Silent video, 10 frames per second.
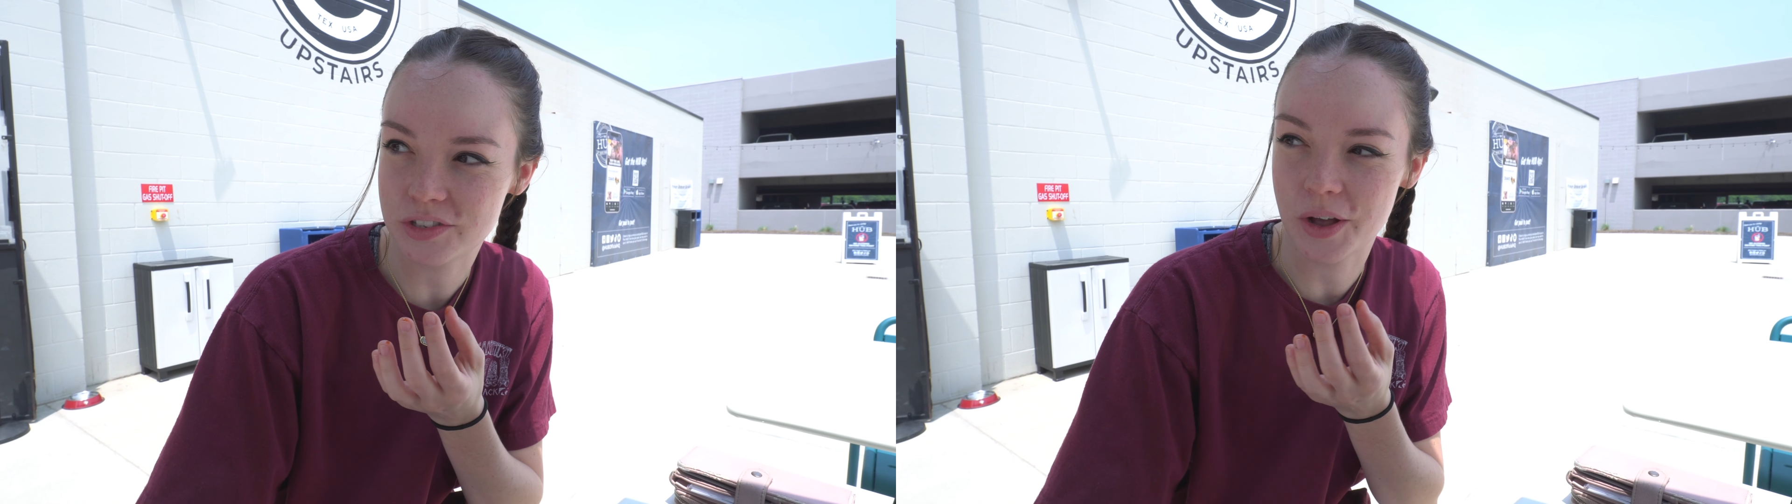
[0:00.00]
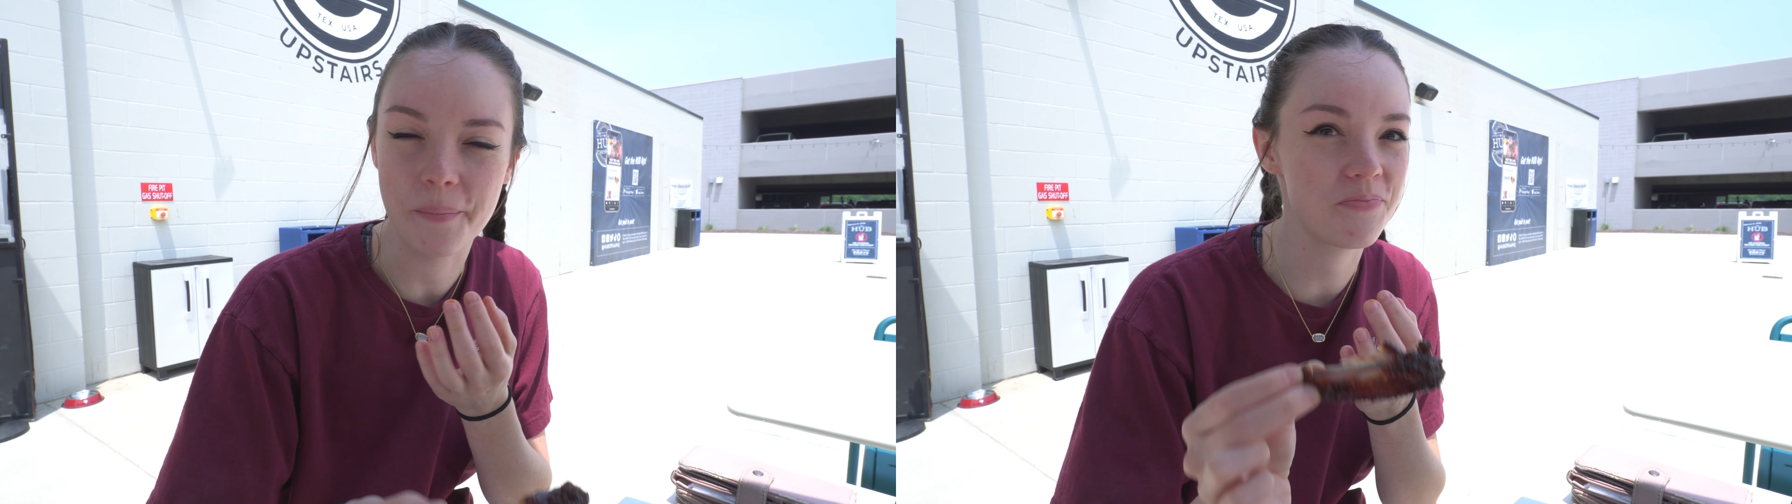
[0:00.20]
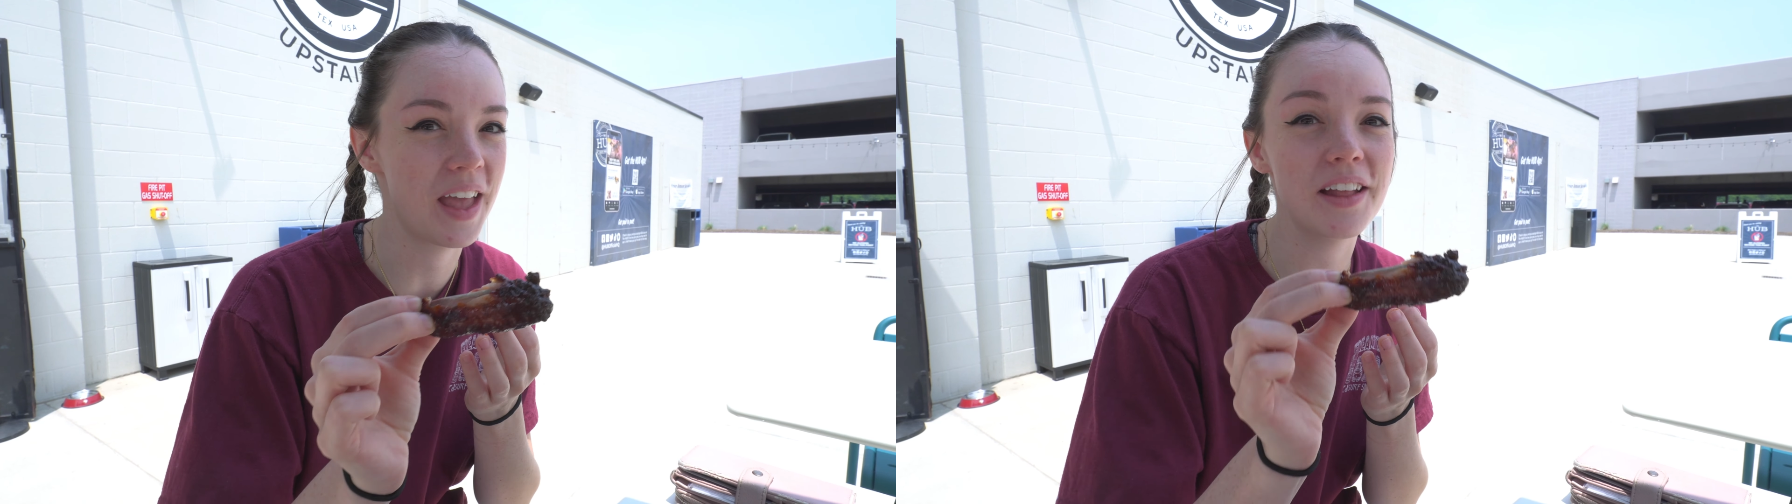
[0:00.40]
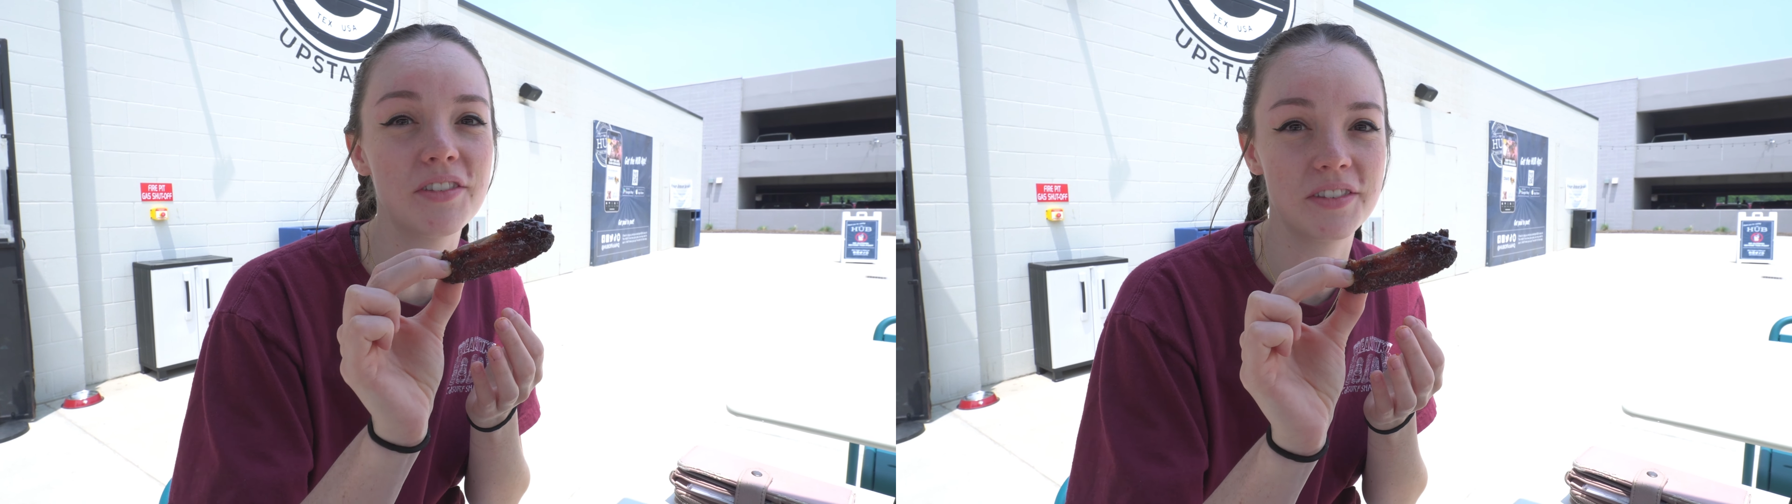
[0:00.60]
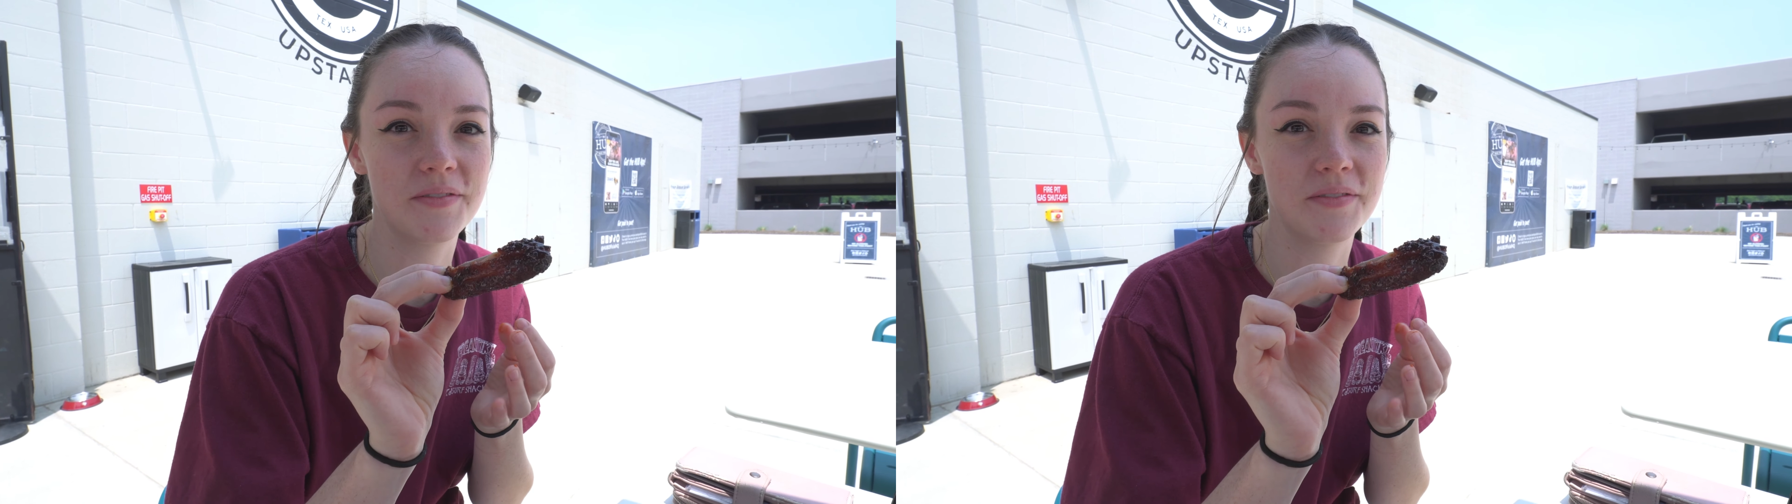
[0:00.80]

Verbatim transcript: So that's